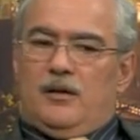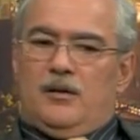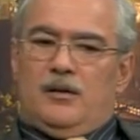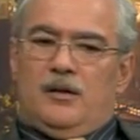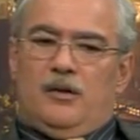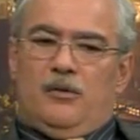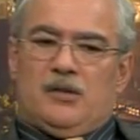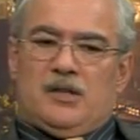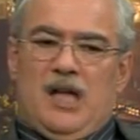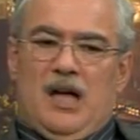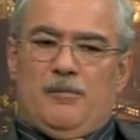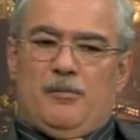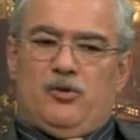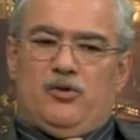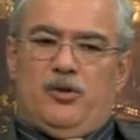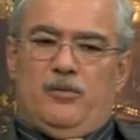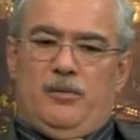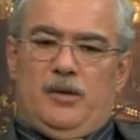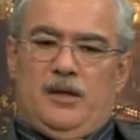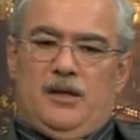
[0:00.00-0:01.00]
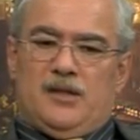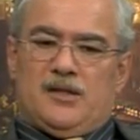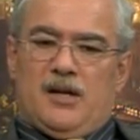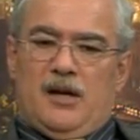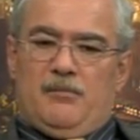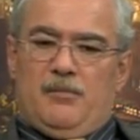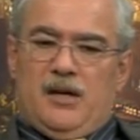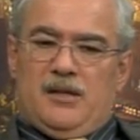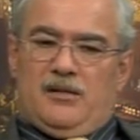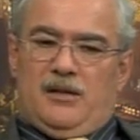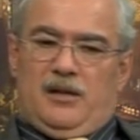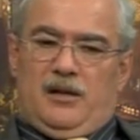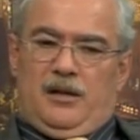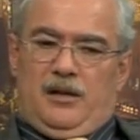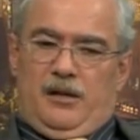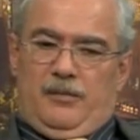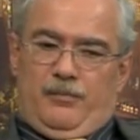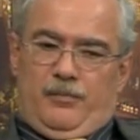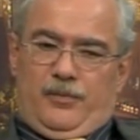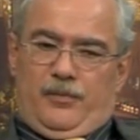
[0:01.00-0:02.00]
What happened to me is I made the
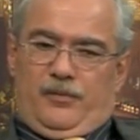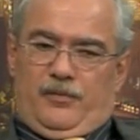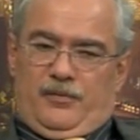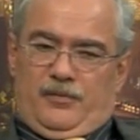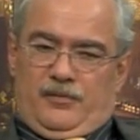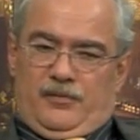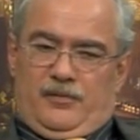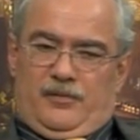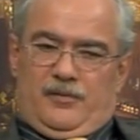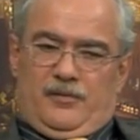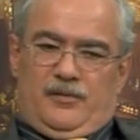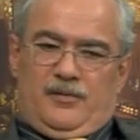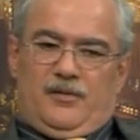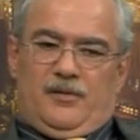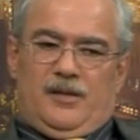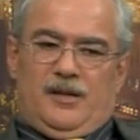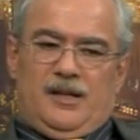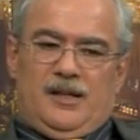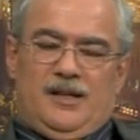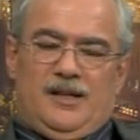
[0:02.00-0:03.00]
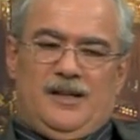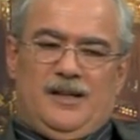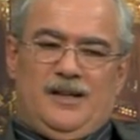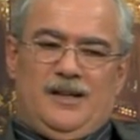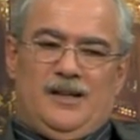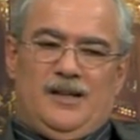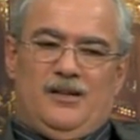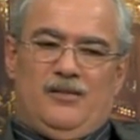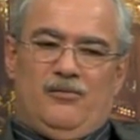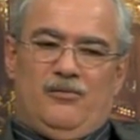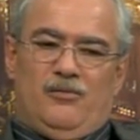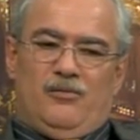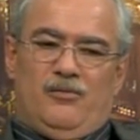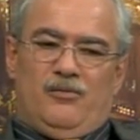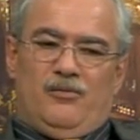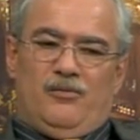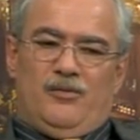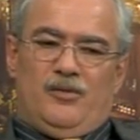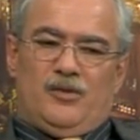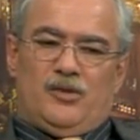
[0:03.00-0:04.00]
leap,
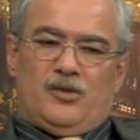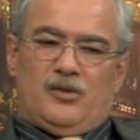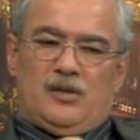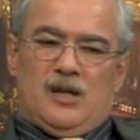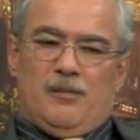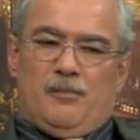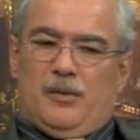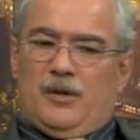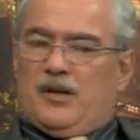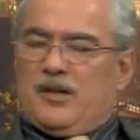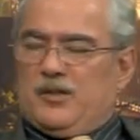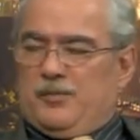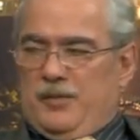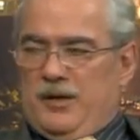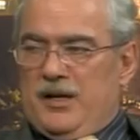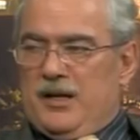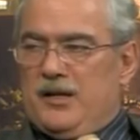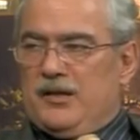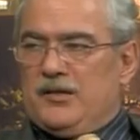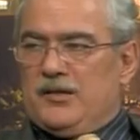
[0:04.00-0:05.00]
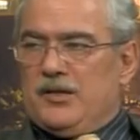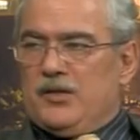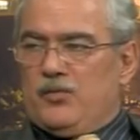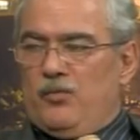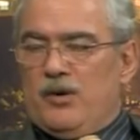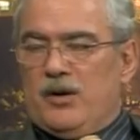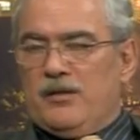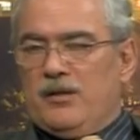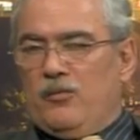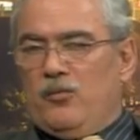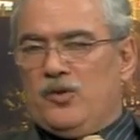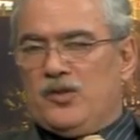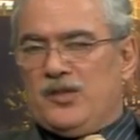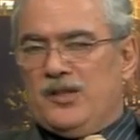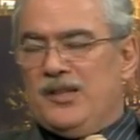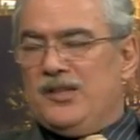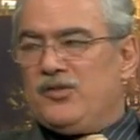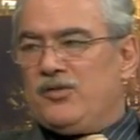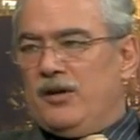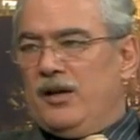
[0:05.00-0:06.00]
couple experiences. One of them was
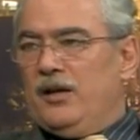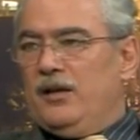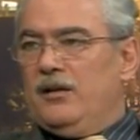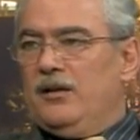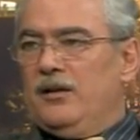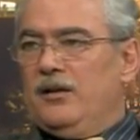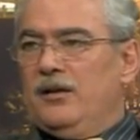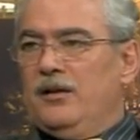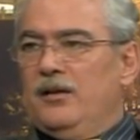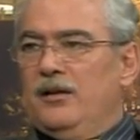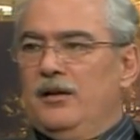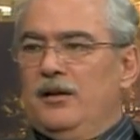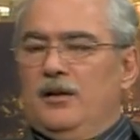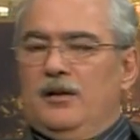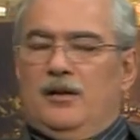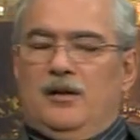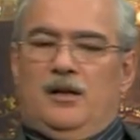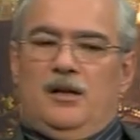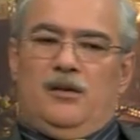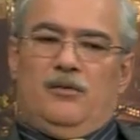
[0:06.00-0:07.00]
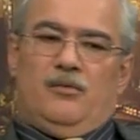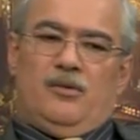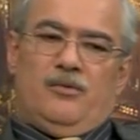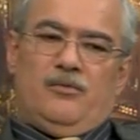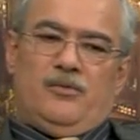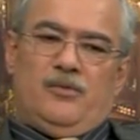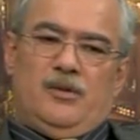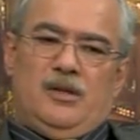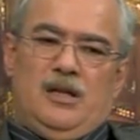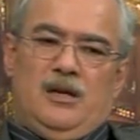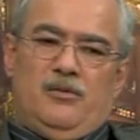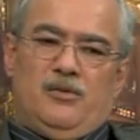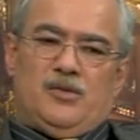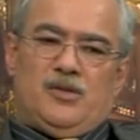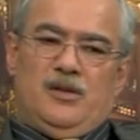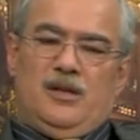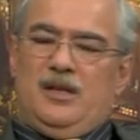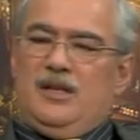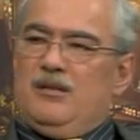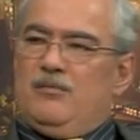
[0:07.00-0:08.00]
in Israel, when I
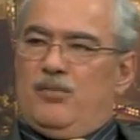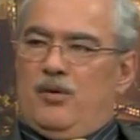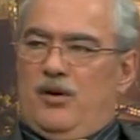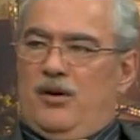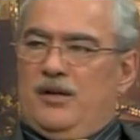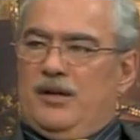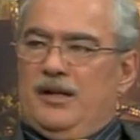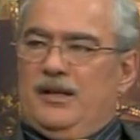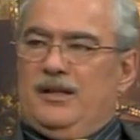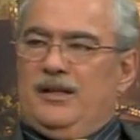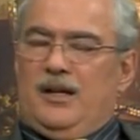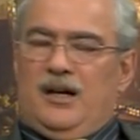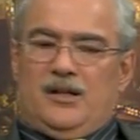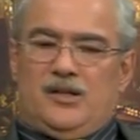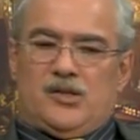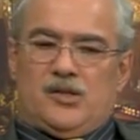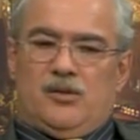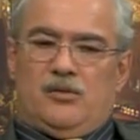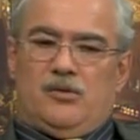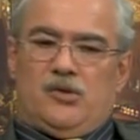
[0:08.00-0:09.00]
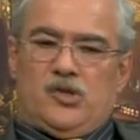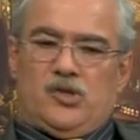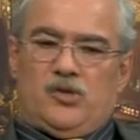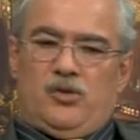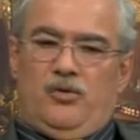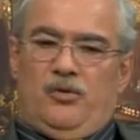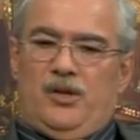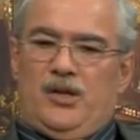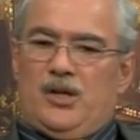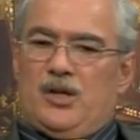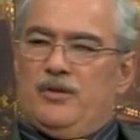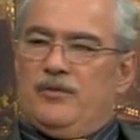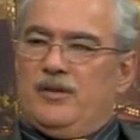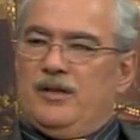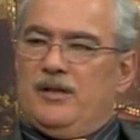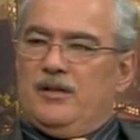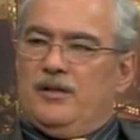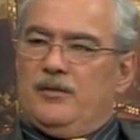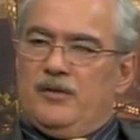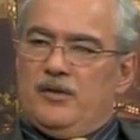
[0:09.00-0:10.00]
was in Hebron, and I saw a stoning
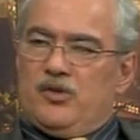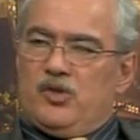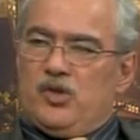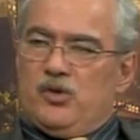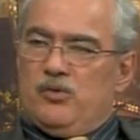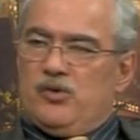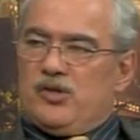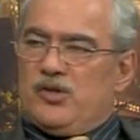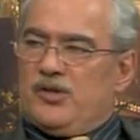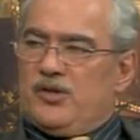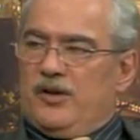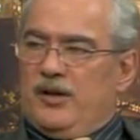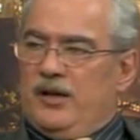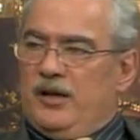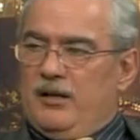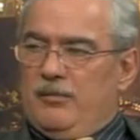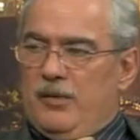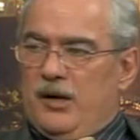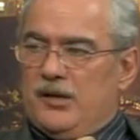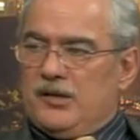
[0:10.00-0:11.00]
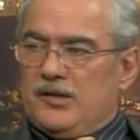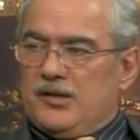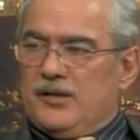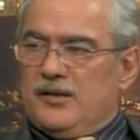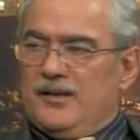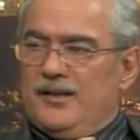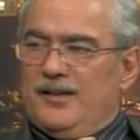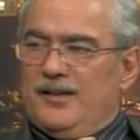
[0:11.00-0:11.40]
of a Jewish Israeli bus.